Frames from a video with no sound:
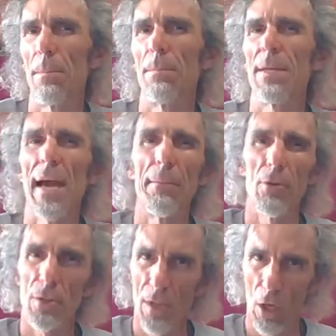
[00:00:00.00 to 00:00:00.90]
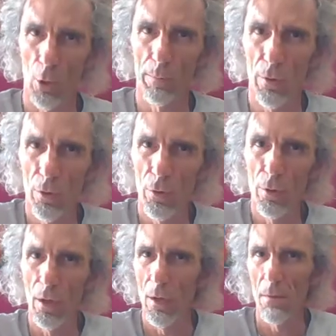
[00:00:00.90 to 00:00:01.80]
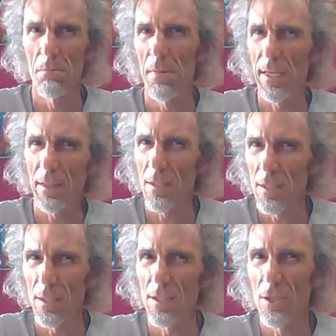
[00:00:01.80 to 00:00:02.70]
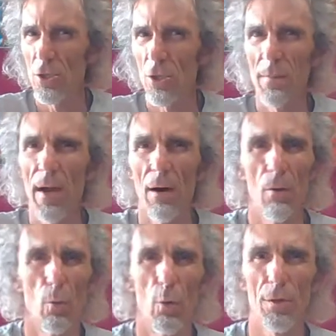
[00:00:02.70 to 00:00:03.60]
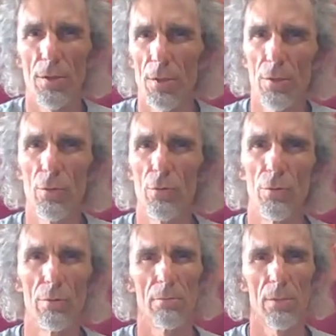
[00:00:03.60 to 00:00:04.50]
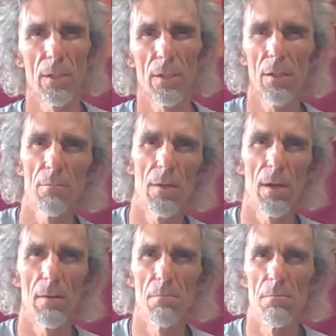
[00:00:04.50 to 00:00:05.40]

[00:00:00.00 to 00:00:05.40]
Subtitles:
be able to help you make this decision about what to do to keep a